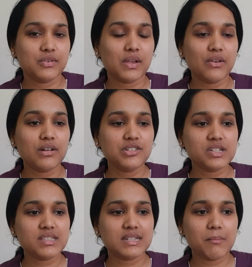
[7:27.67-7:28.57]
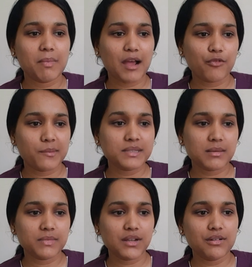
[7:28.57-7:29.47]
You cannot just step back from
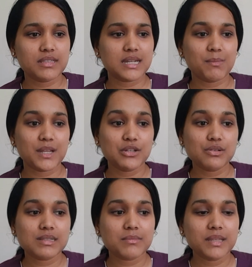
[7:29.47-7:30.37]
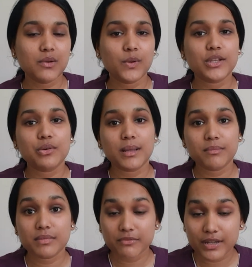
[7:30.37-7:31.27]
something or step into something when
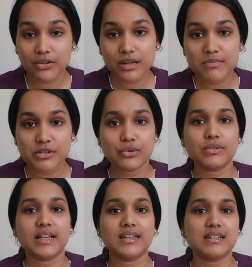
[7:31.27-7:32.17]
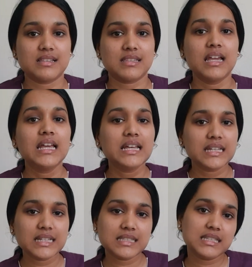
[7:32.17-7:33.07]
you come to know that it is
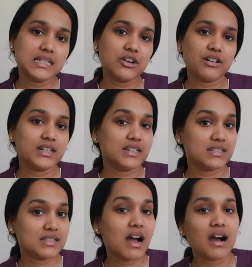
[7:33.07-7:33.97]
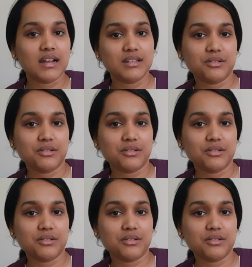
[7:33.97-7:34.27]
easy or it is hard.